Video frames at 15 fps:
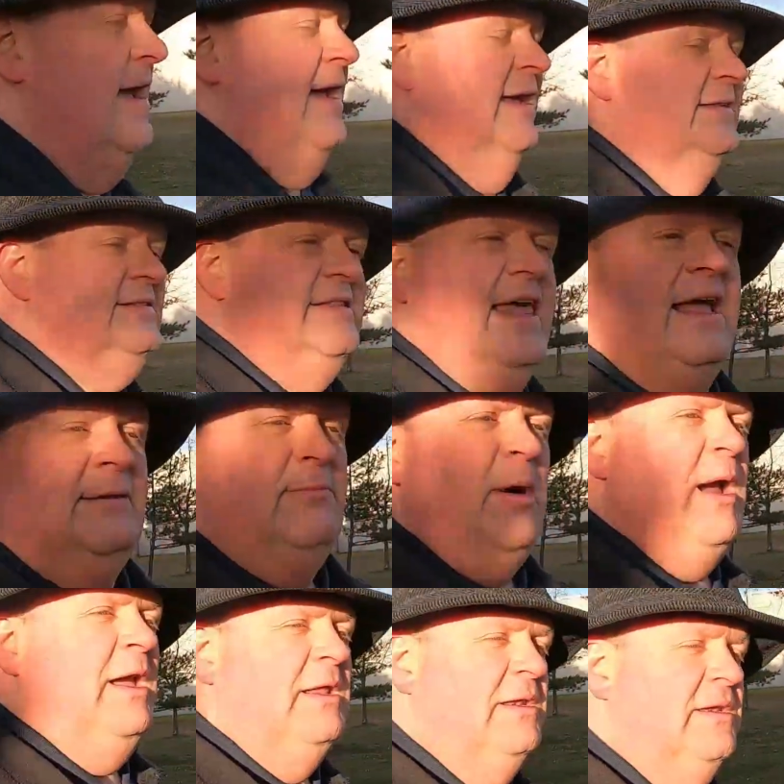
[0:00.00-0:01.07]
It's that
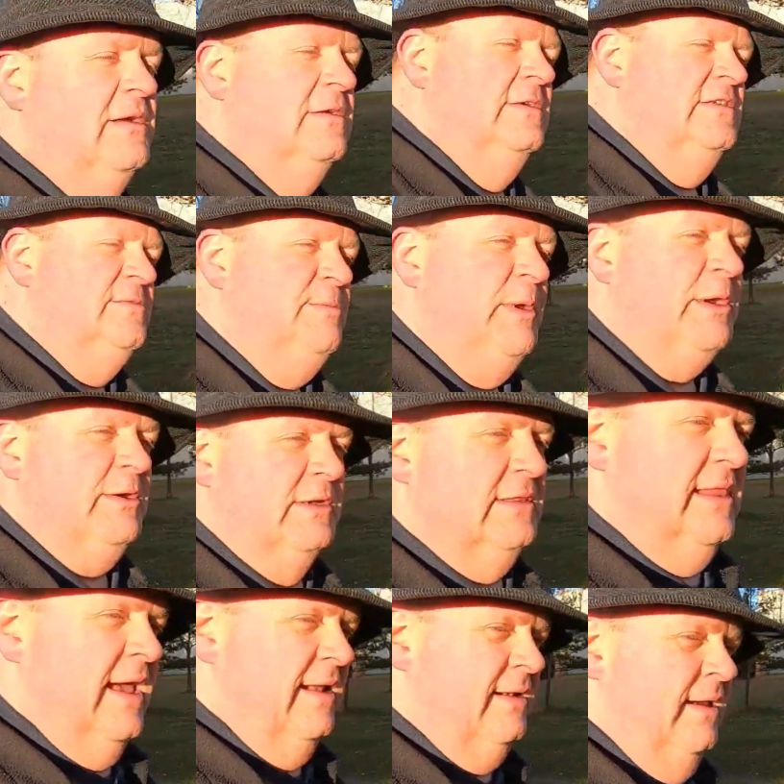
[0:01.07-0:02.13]
pioneering spirit
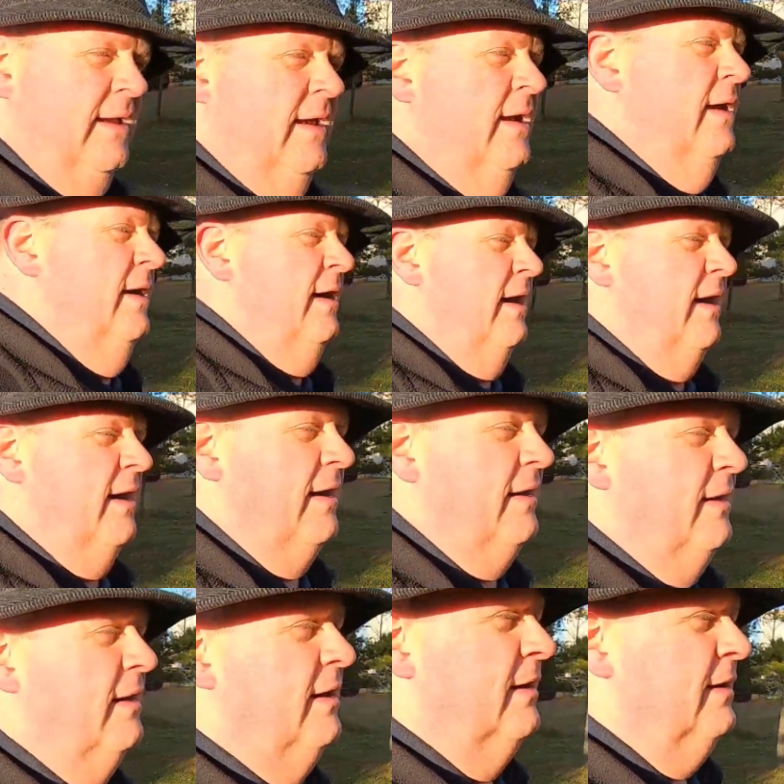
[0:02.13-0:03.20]
that
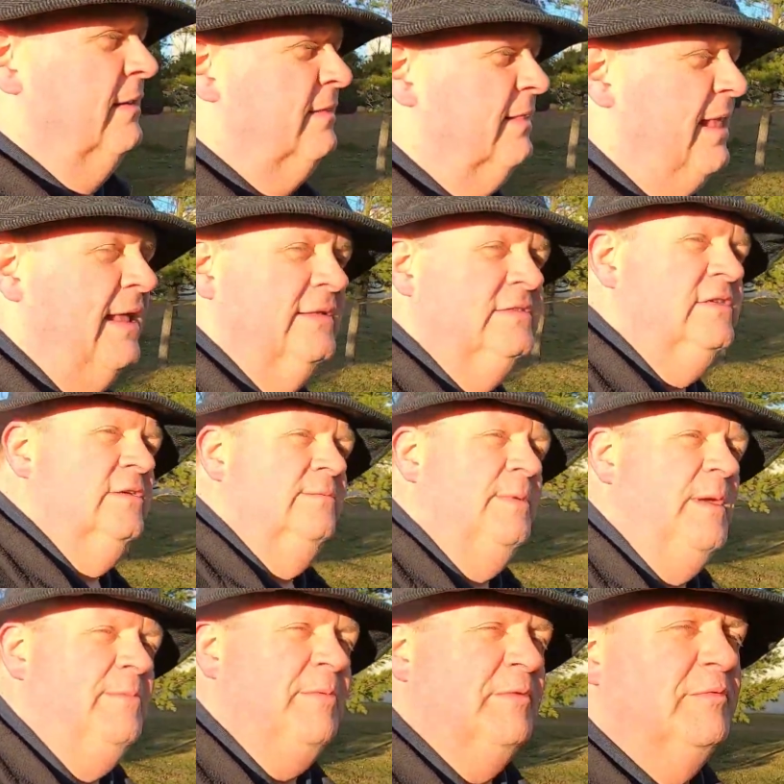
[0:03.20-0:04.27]
led to
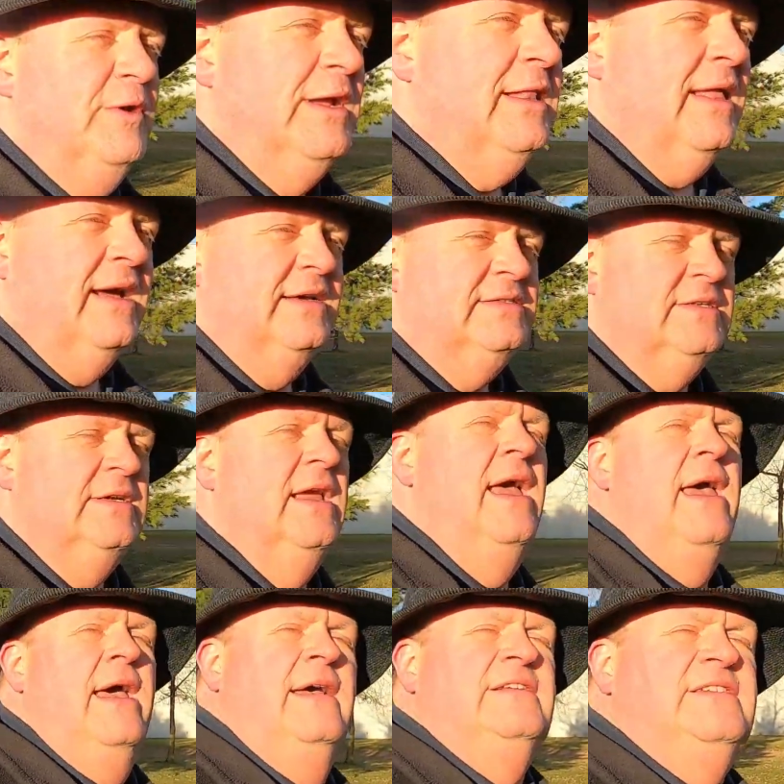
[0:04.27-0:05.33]
people realizing,
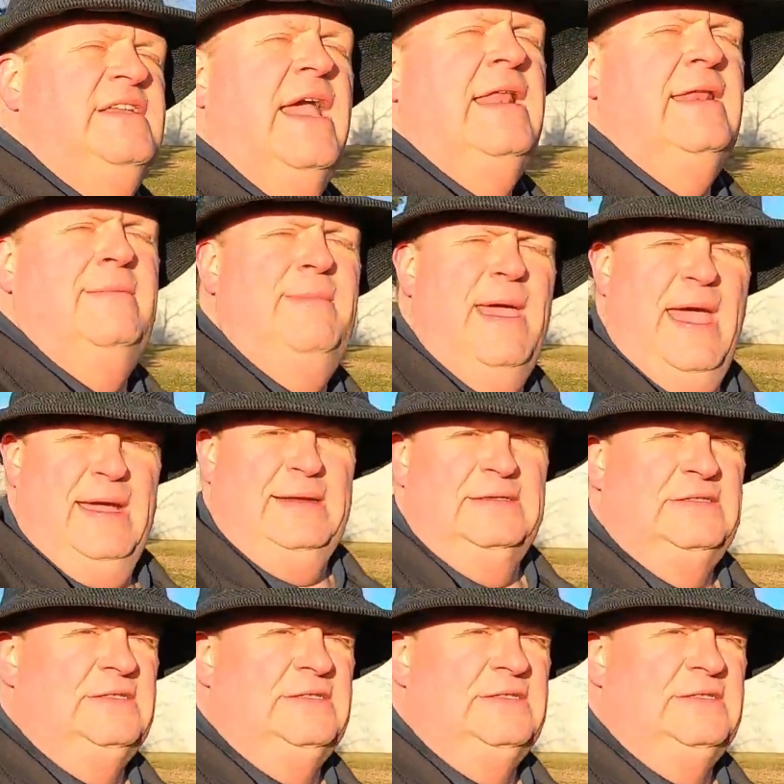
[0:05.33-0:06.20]
standing back and